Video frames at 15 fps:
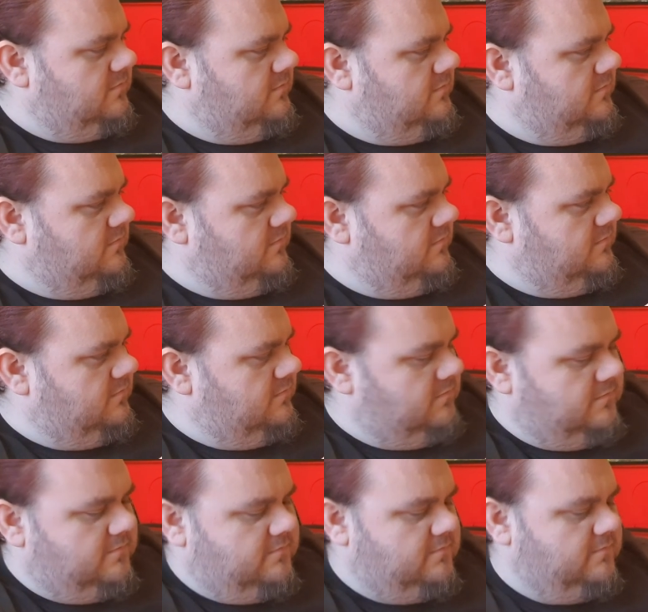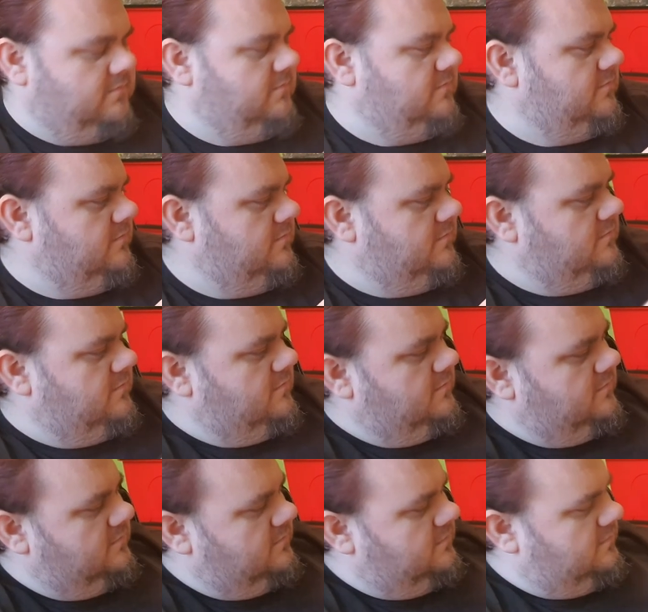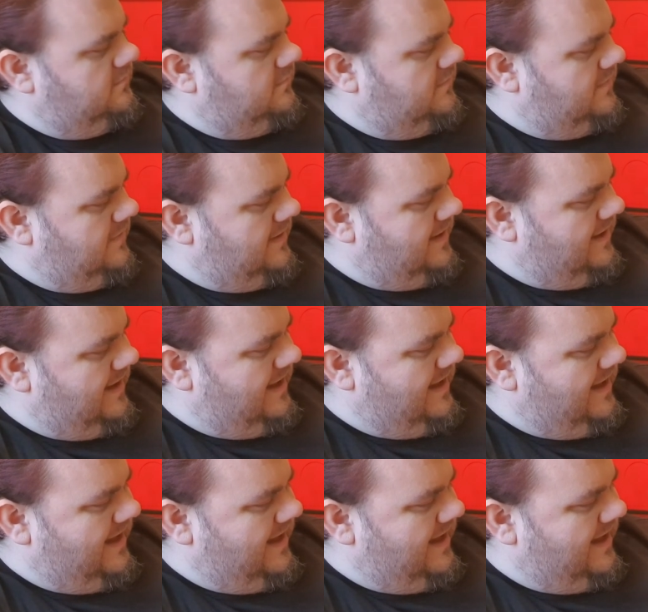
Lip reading: [no speech]